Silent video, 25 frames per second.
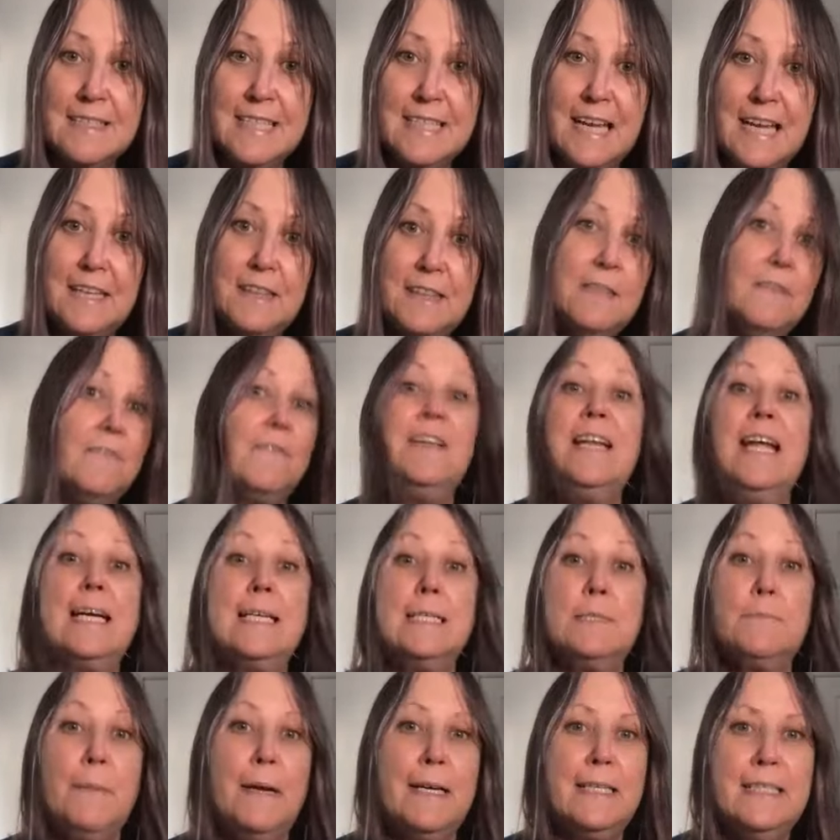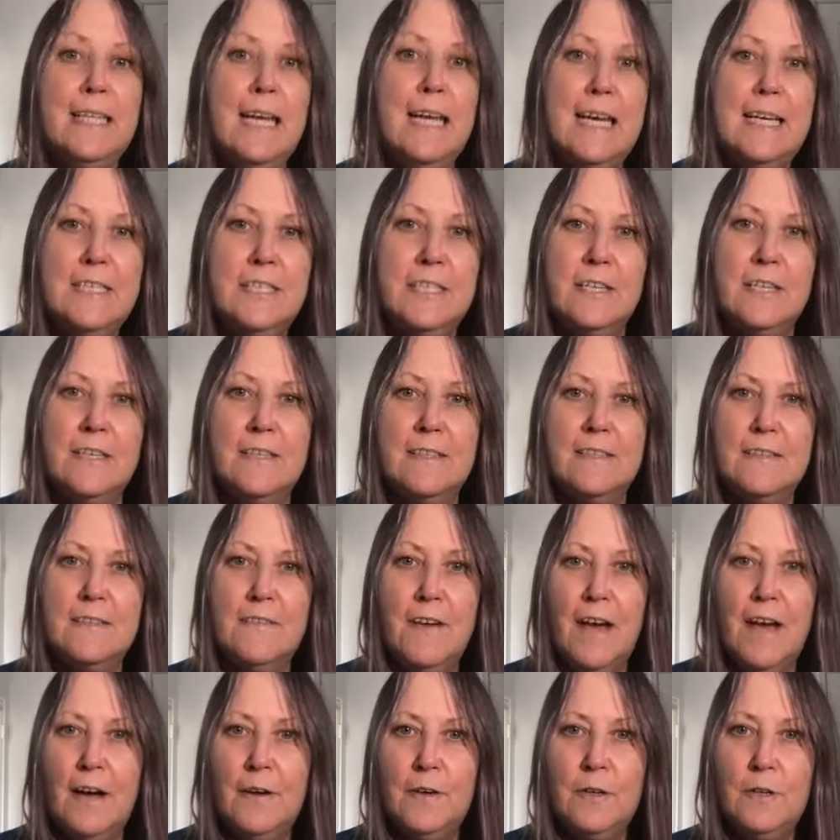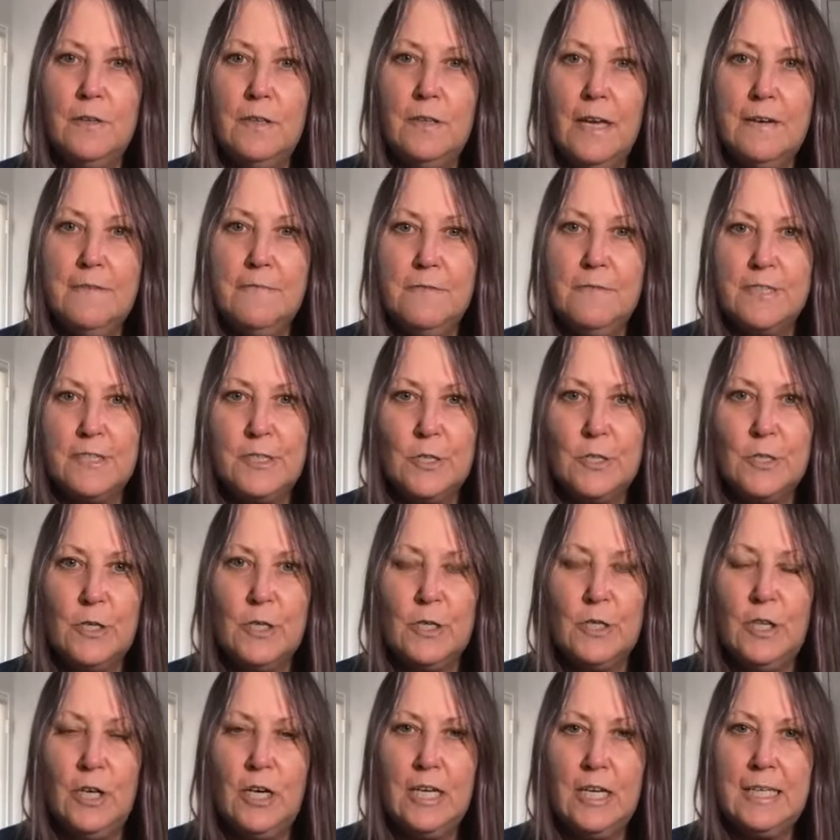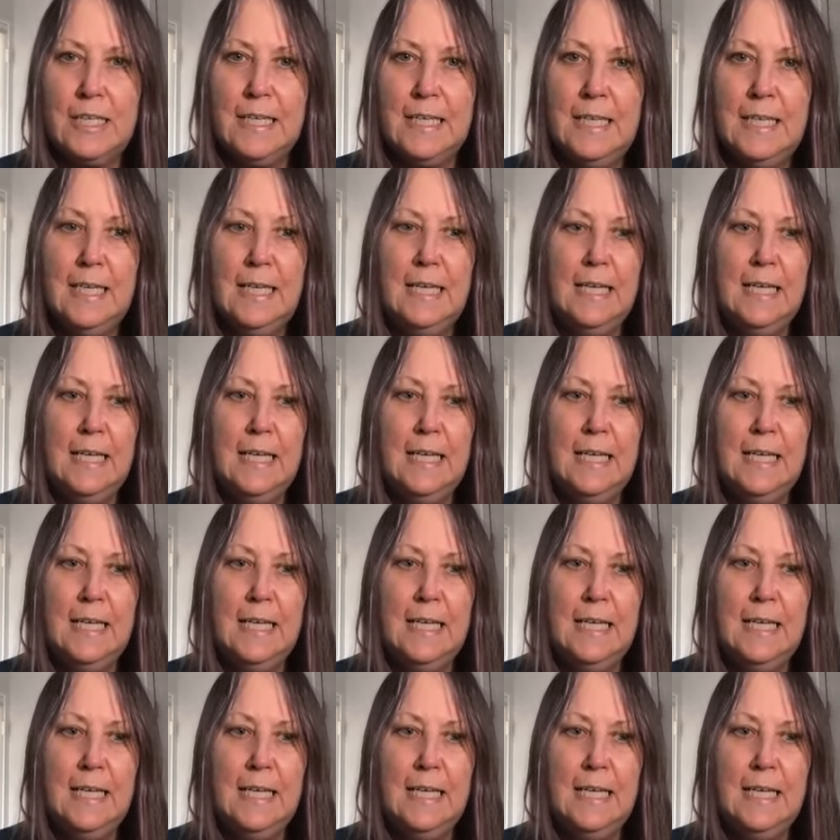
Death of an expectation of how your life was going to look.